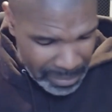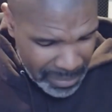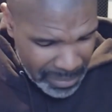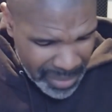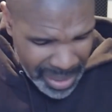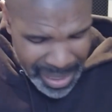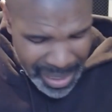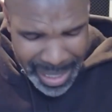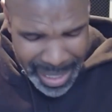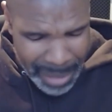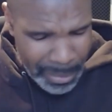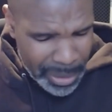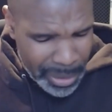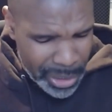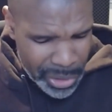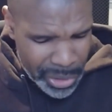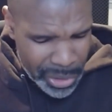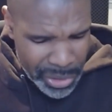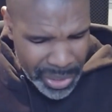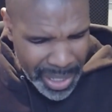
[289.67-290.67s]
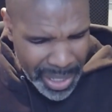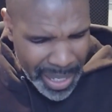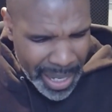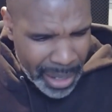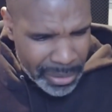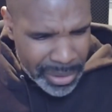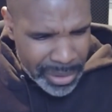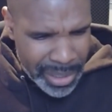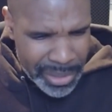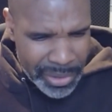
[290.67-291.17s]
Again, not really sure
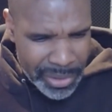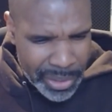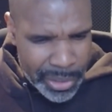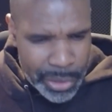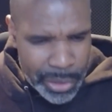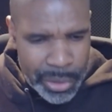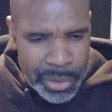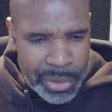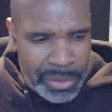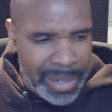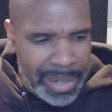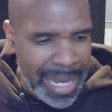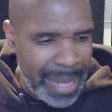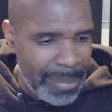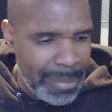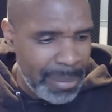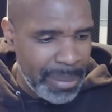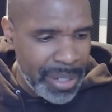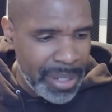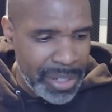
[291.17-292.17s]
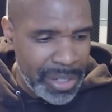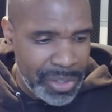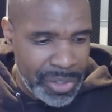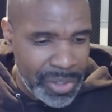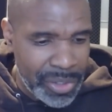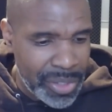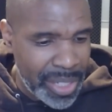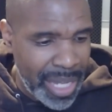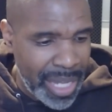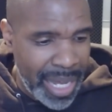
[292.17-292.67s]
how necessarily to describe it, but it's
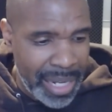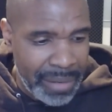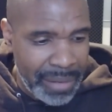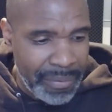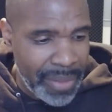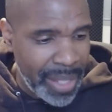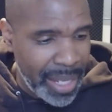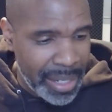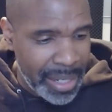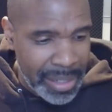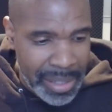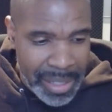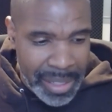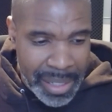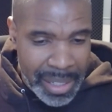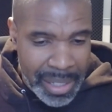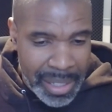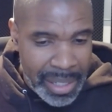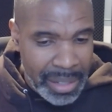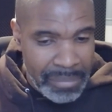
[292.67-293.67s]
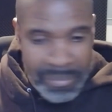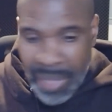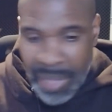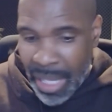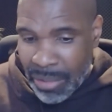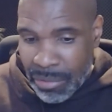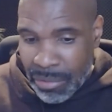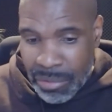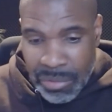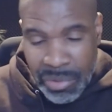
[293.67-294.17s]
just kind of that
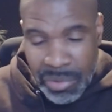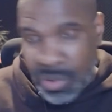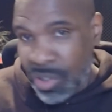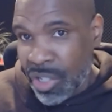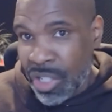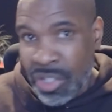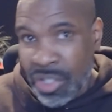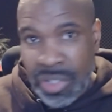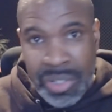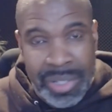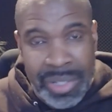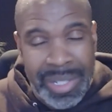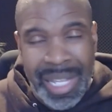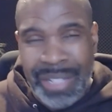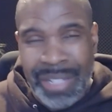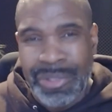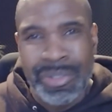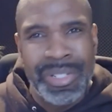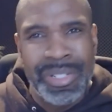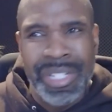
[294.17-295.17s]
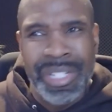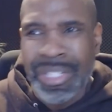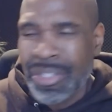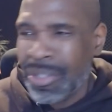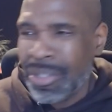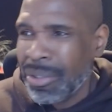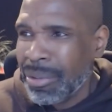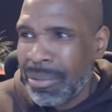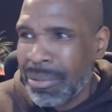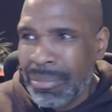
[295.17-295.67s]
tradition, not
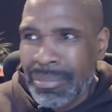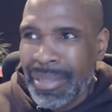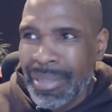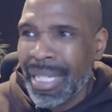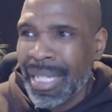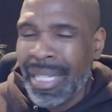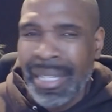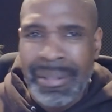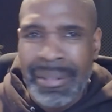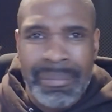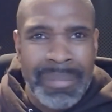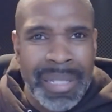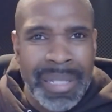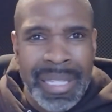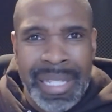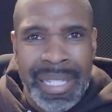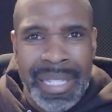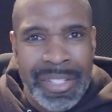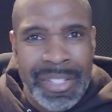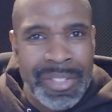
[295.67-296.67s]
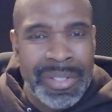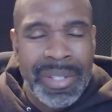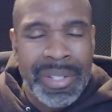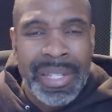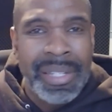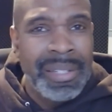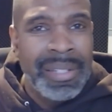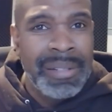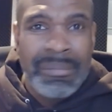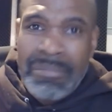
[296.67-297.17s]
traditional again, but they just
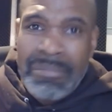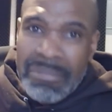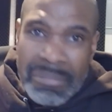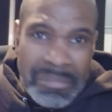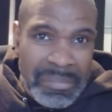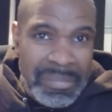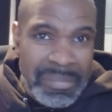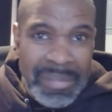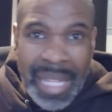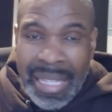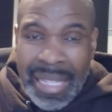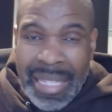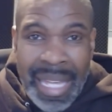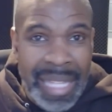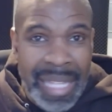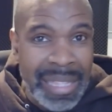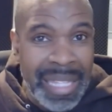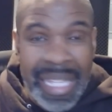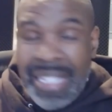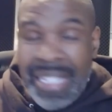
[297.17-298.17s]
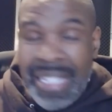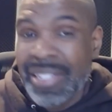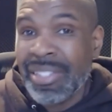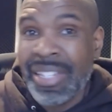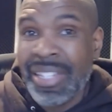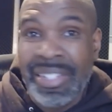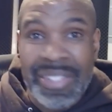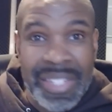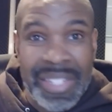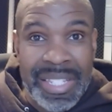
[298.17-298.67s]
that late
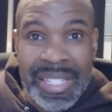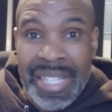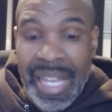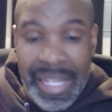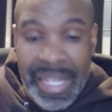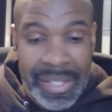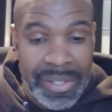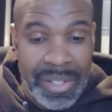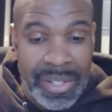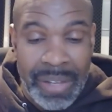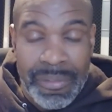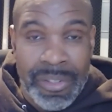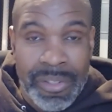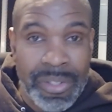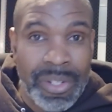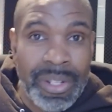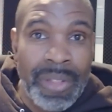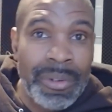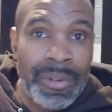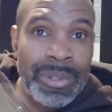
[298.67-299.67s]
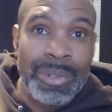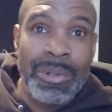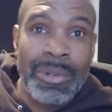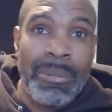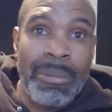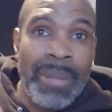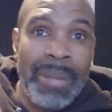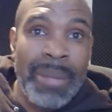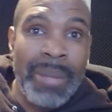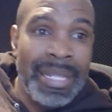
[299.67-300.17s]
60s psych stuff. Just another cool
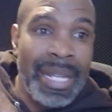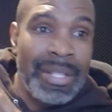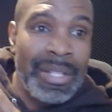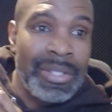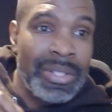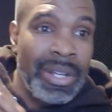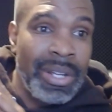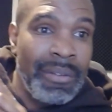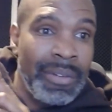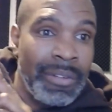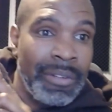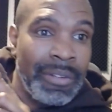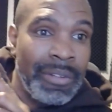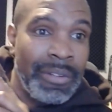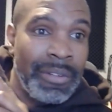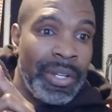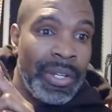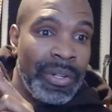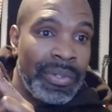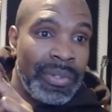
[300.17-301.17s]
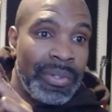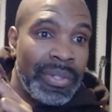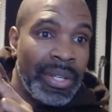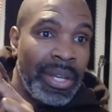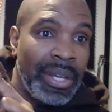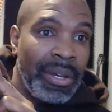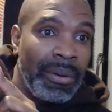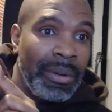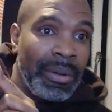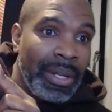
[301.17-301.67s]
band that I discovered a few years
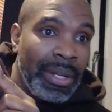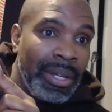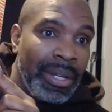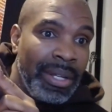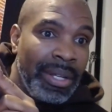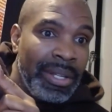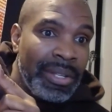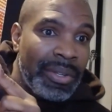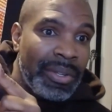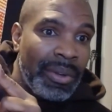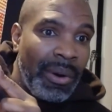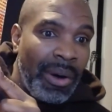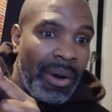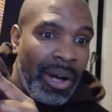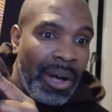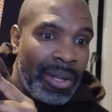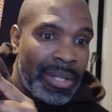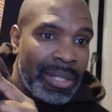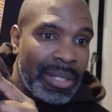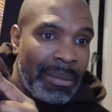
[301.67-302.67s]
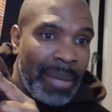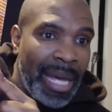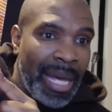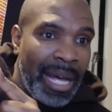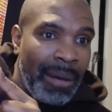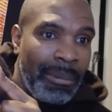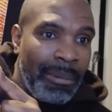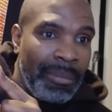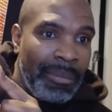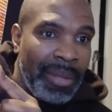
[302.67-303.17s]
ago. So awesome
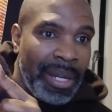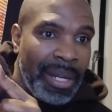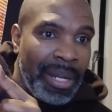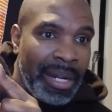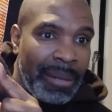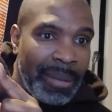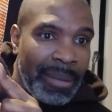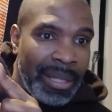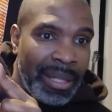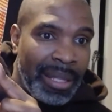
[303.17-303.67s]
album there. I mean, the